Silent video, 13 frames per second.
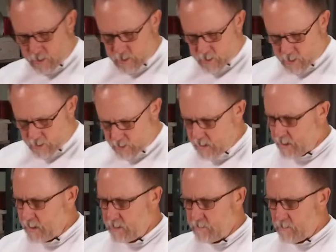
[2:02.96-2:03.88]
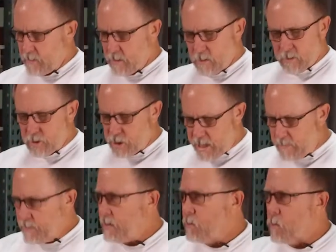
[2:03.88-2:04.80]
just a
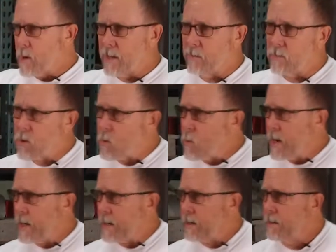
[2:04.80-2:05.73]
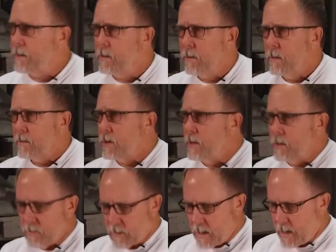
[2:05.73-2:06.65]
JB Weld Quick. It's going to
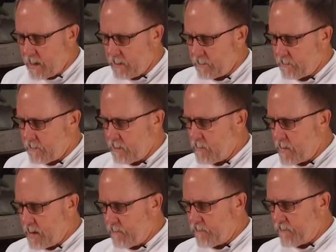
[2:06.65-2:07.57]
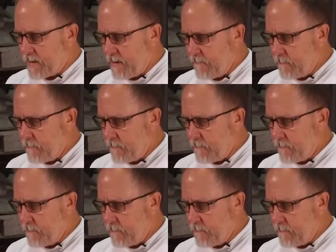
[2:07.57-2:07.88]
dry in about 5